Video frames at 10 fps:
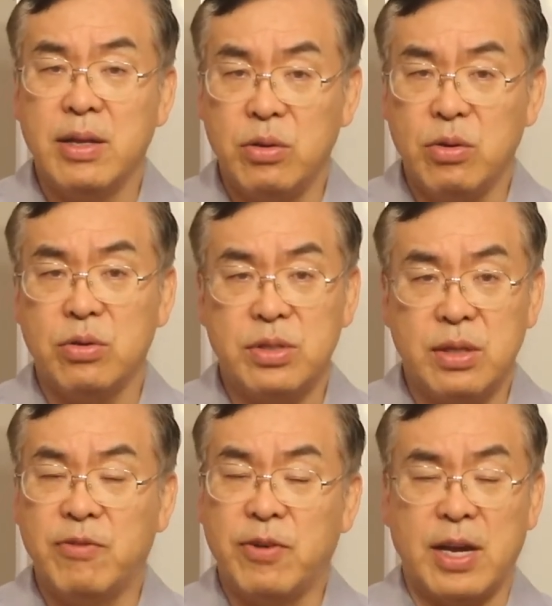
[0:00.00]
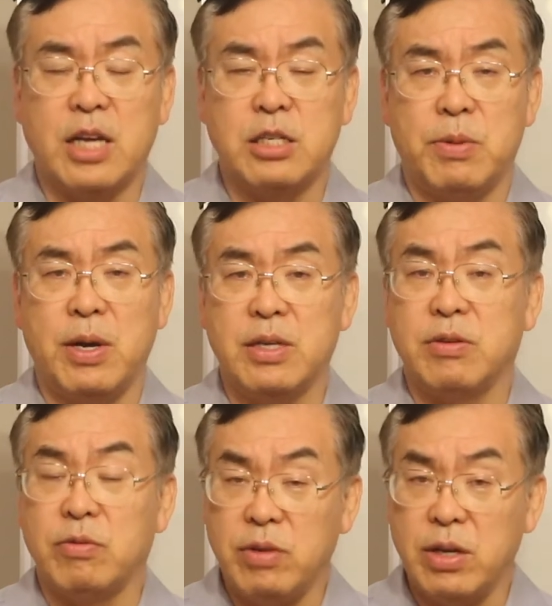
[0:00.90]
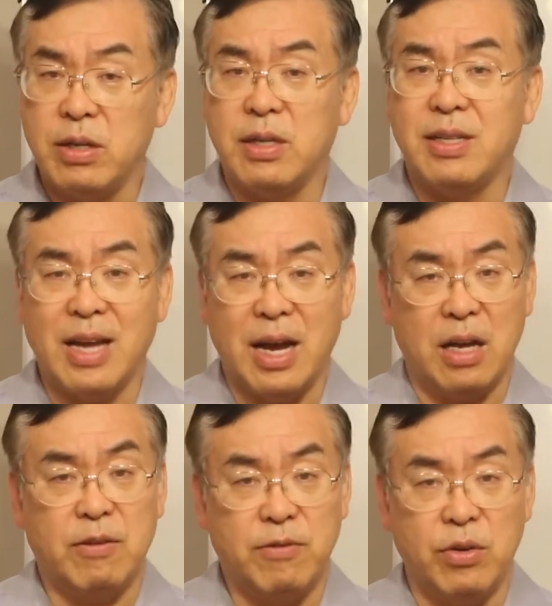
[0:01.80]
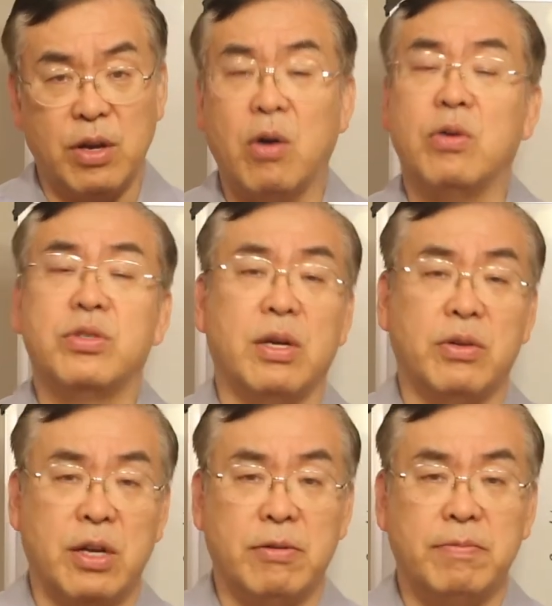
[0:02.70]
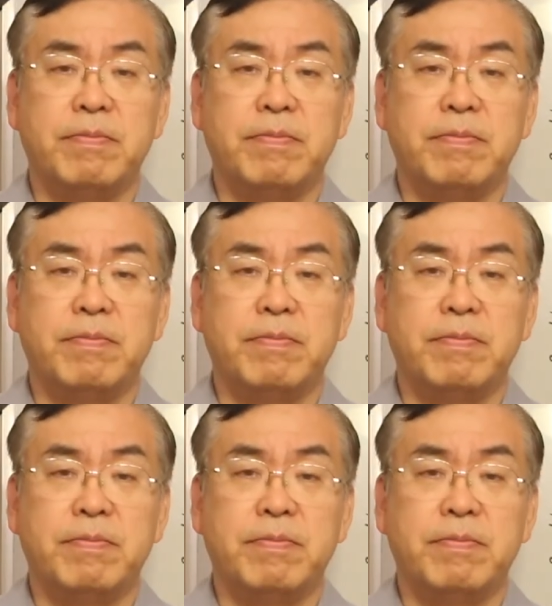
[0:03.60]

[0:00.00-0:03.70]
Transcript: those cash buyers are really target for your wholesale deal.